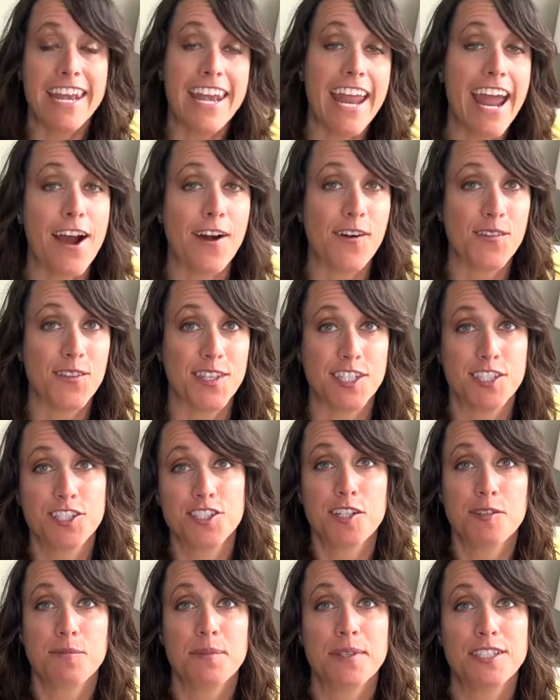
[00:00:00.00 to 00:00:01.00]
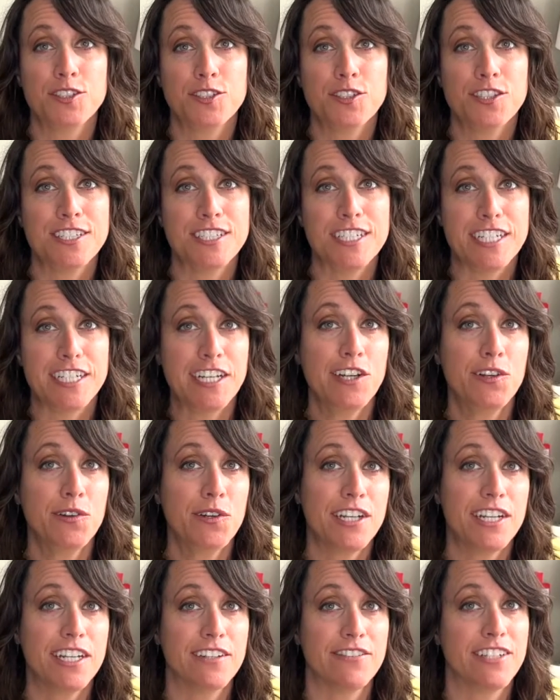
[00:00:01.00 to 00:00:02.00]
Now, let's jump into the
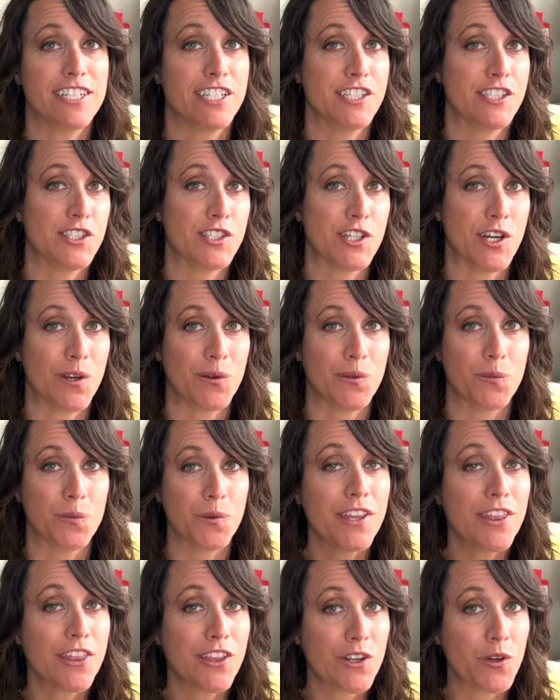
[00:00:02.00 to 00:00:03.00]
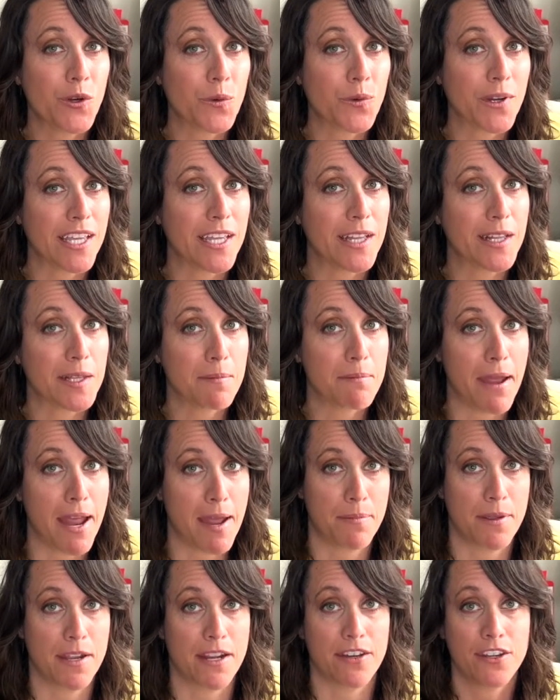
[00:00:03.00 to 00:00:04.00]
nitty-gritty of getting started with curriculum
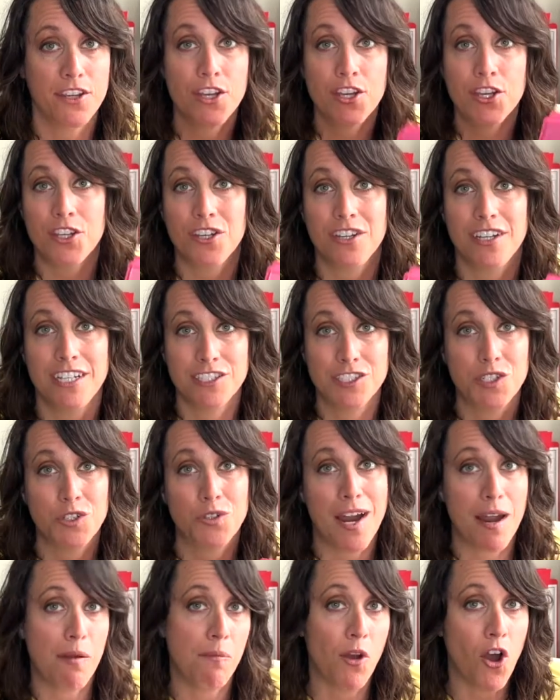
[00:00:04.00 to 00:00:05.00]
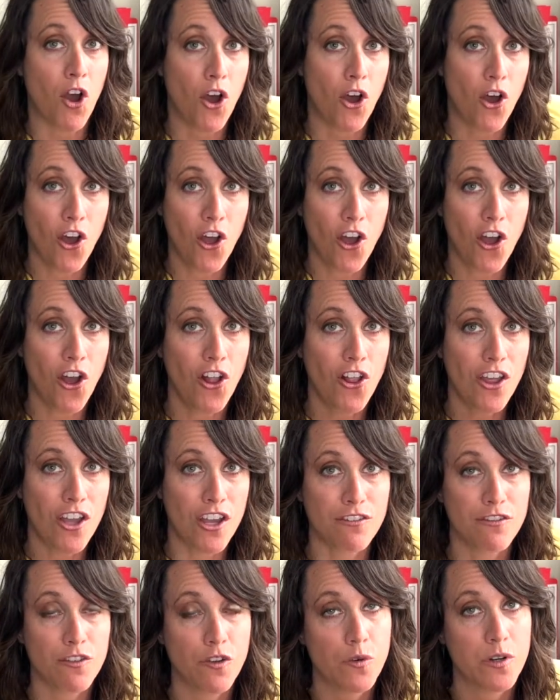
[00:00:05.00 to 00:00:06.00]
mapping. You need to grab all
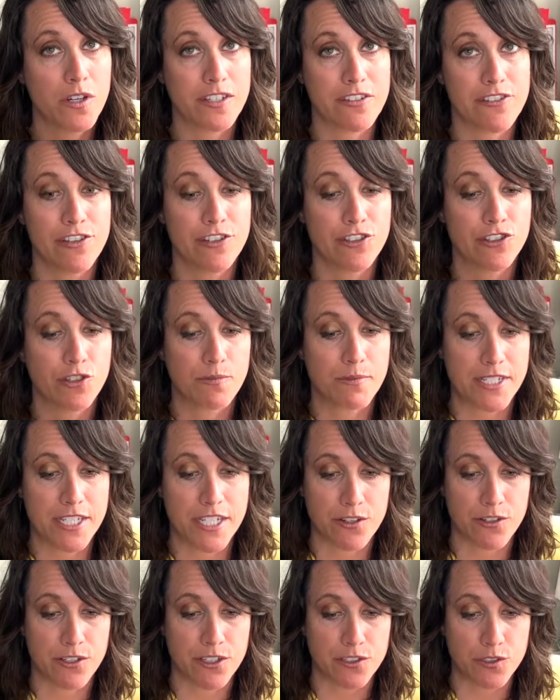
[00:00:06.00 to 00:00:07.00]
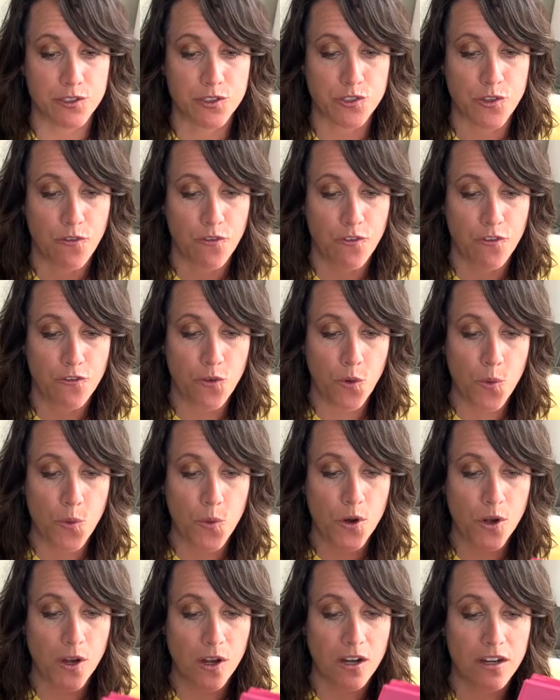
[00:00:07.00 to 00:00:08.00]
of your essential materials
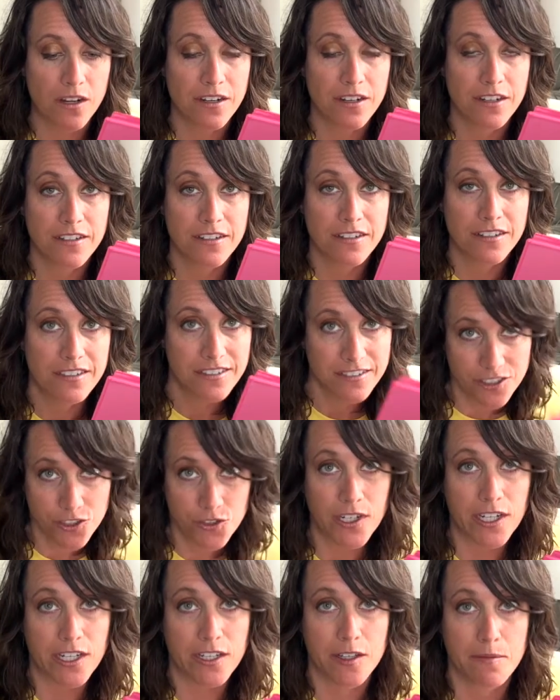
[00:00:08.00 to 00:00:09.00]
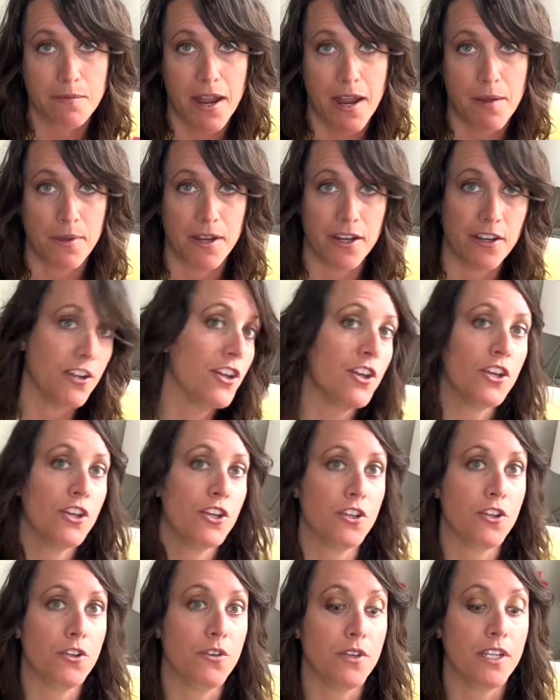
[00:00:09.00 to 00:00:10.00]
for curriculum mapping.
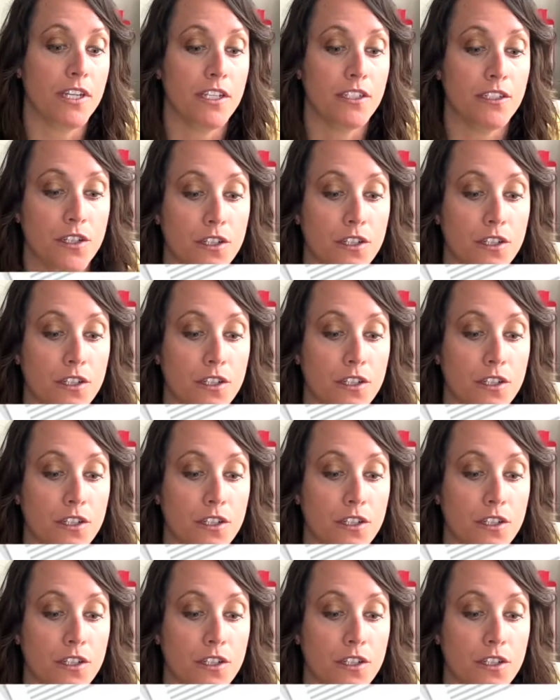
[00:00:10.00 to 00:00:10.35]
You need